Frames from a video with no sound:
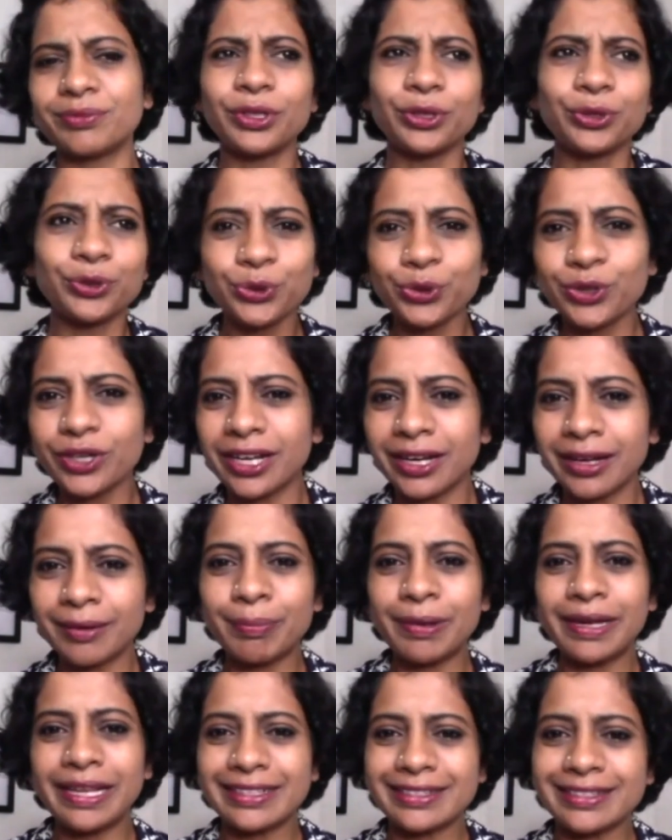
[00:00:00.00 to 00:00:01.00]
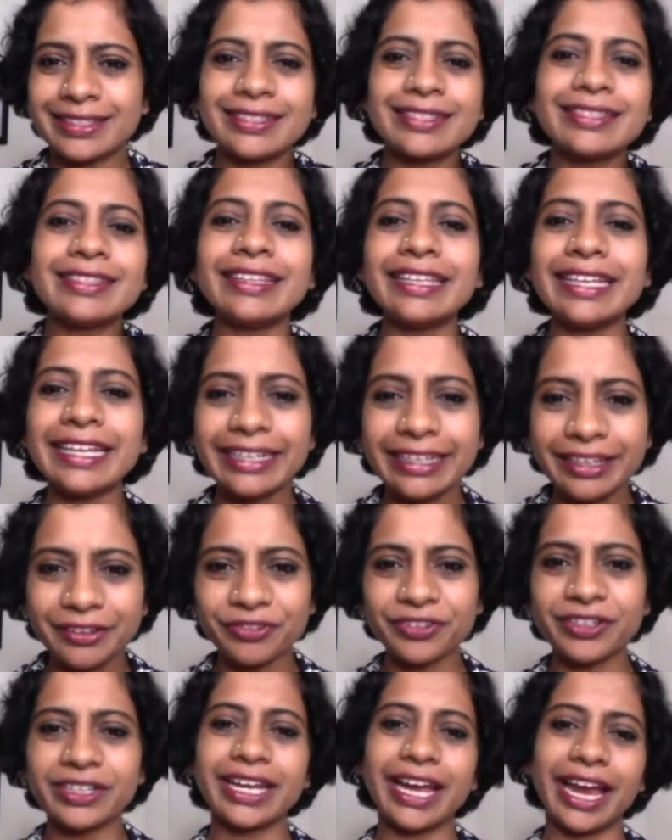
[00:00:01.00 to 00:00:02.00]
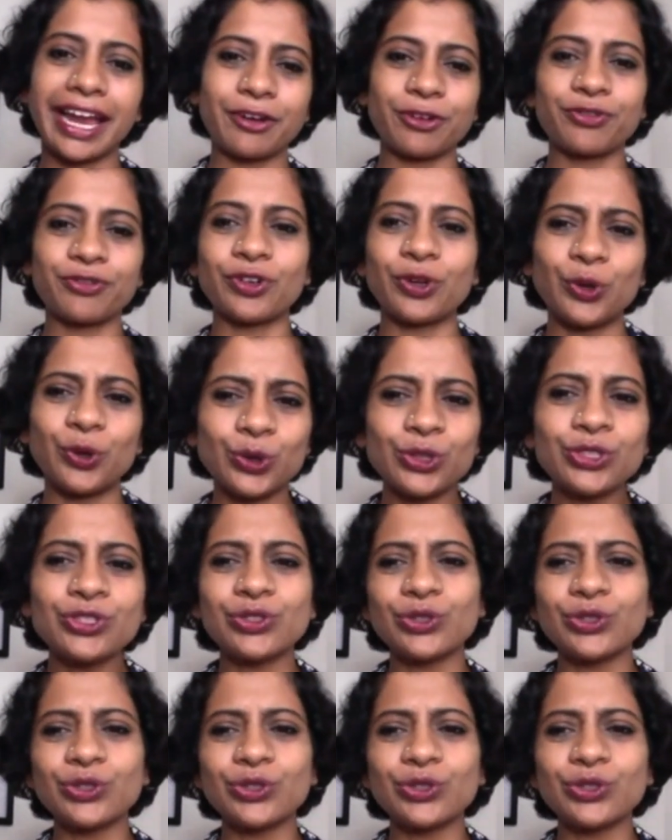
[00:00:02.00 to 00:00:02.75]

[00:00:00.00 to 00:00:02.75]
rural places need different kind of clothes.